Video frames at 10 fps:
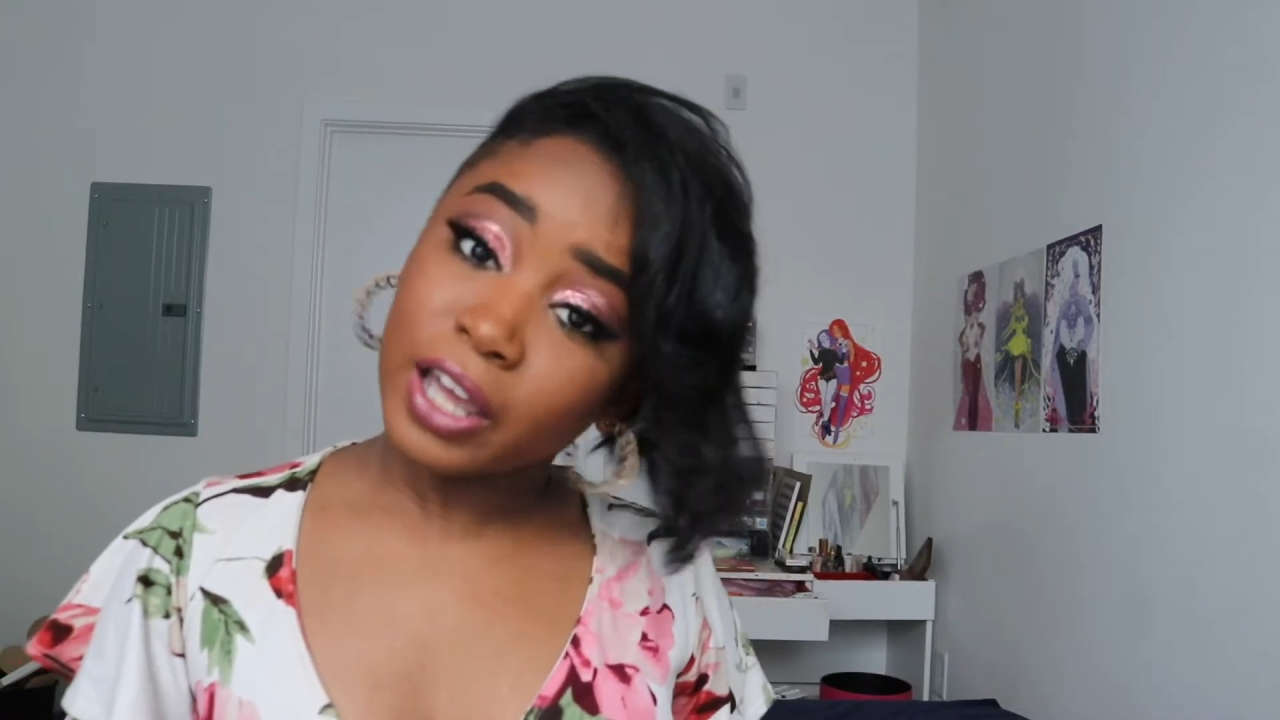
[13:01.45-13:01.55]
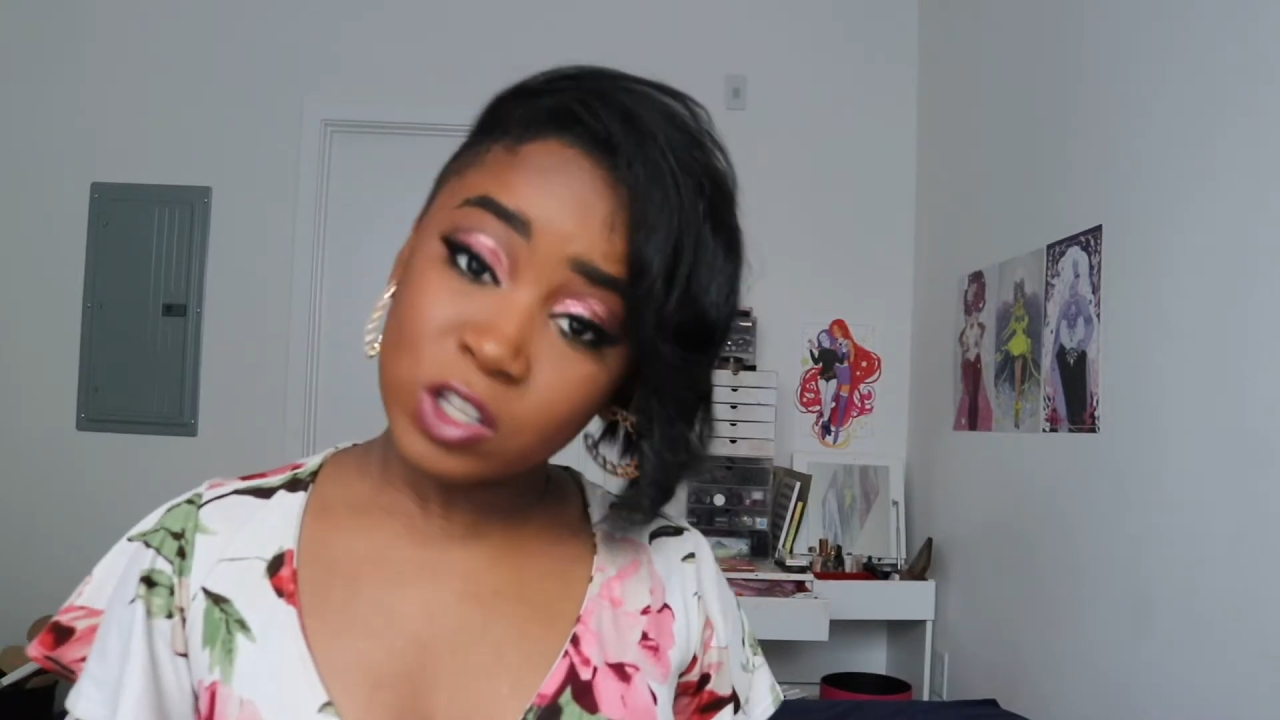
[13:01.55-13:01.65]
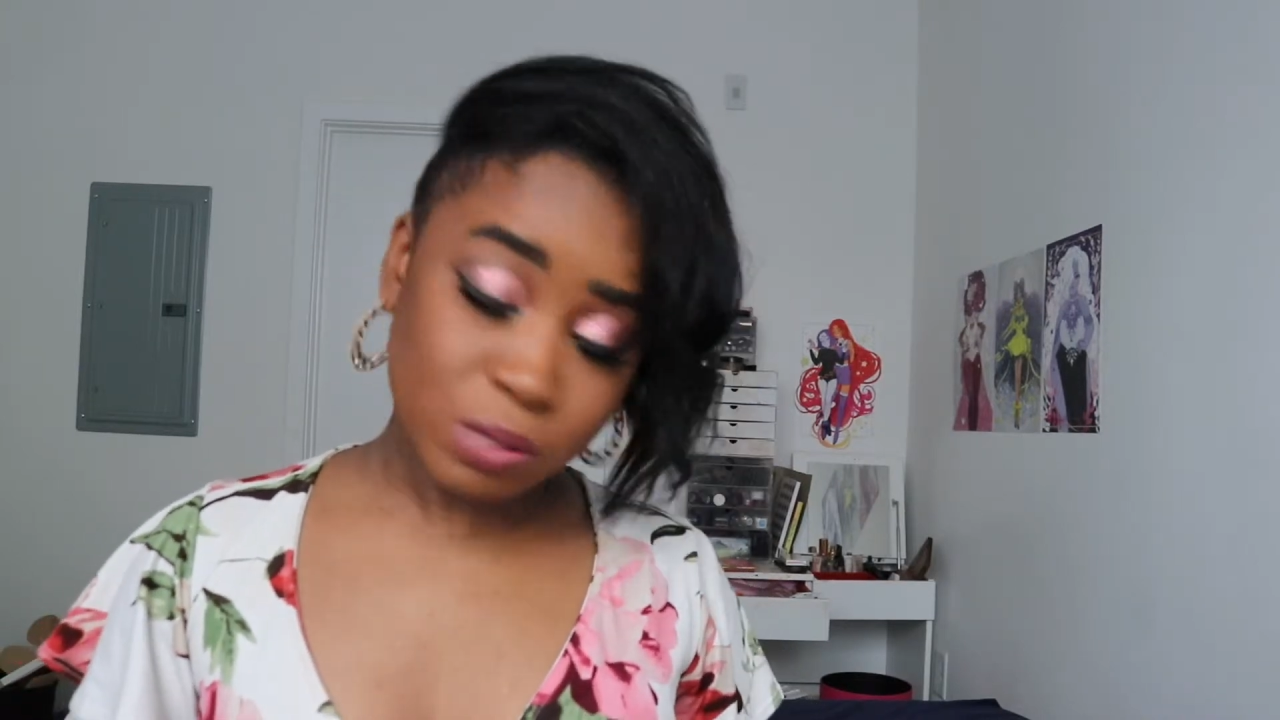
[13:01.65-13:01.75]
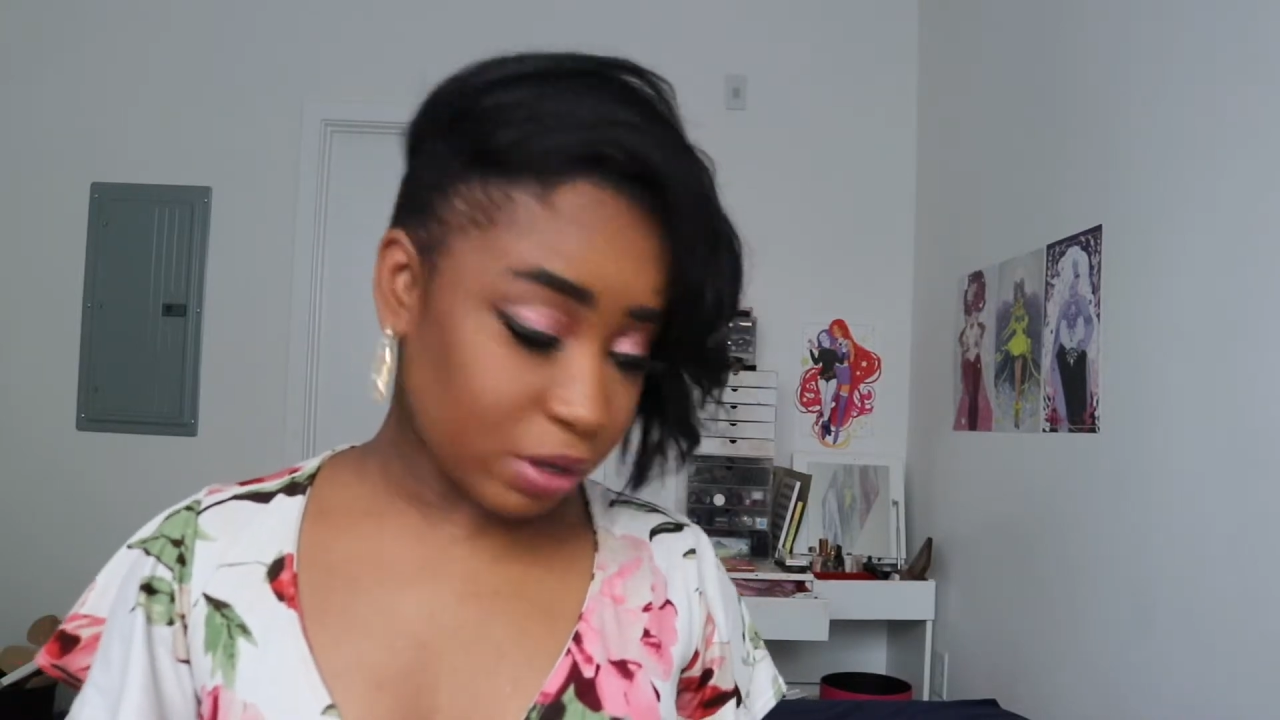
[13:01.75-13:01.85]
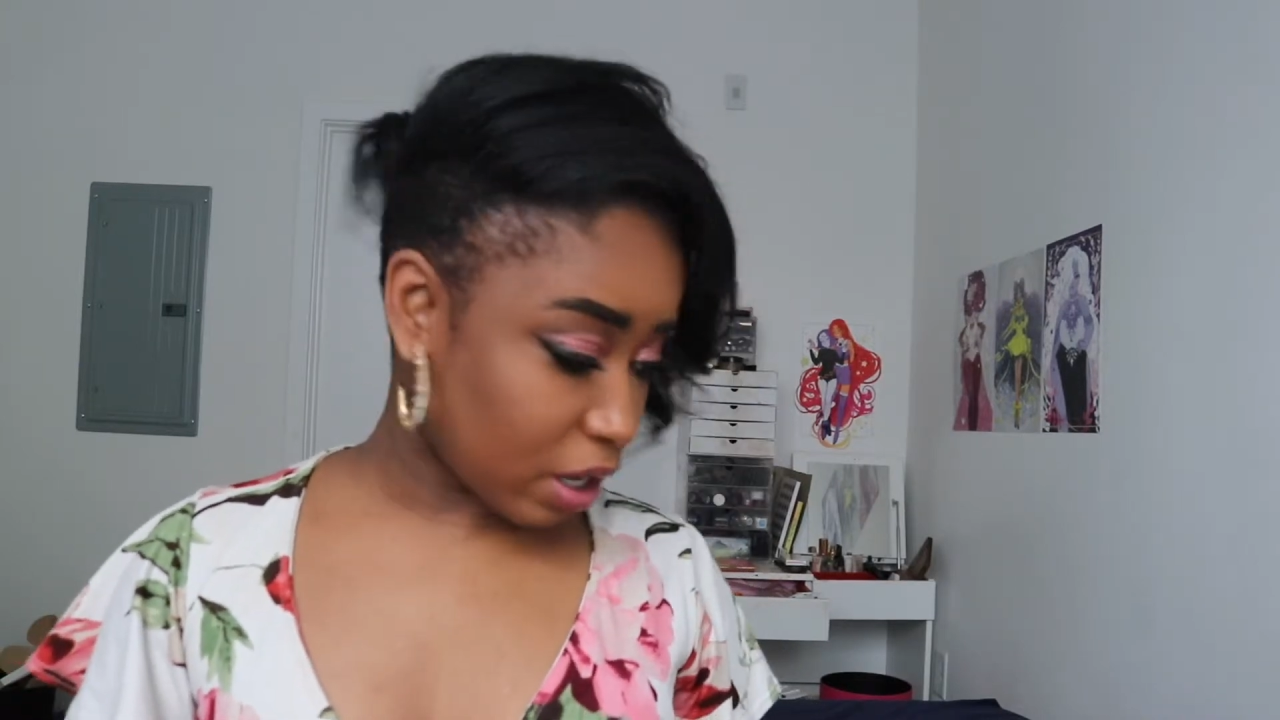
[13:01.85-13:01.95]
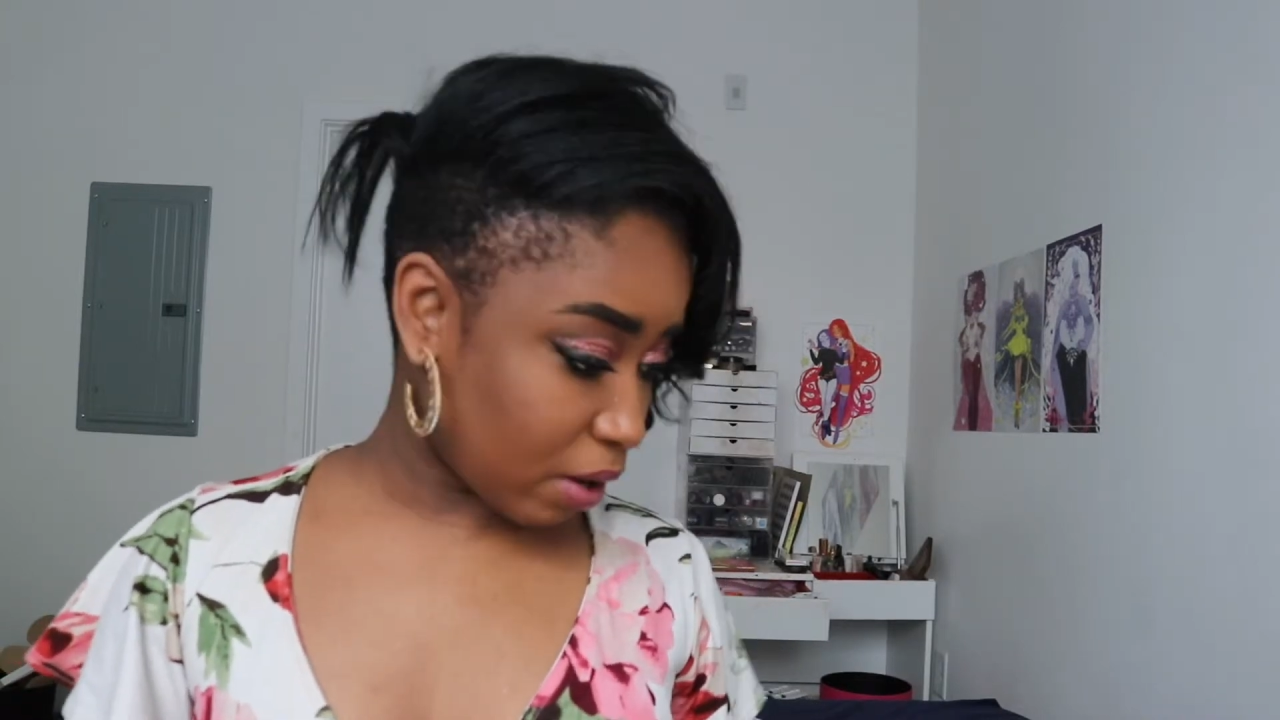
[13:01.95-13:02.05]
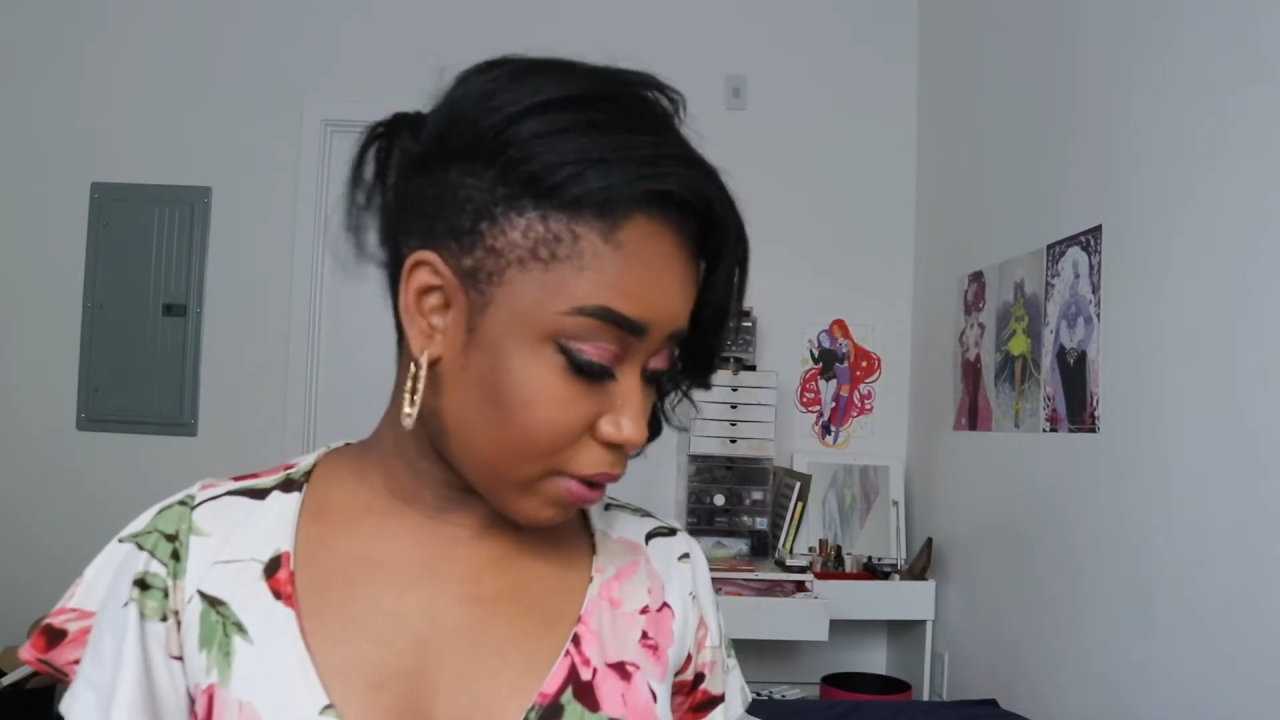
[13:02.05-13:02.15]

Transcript: hence I'm looking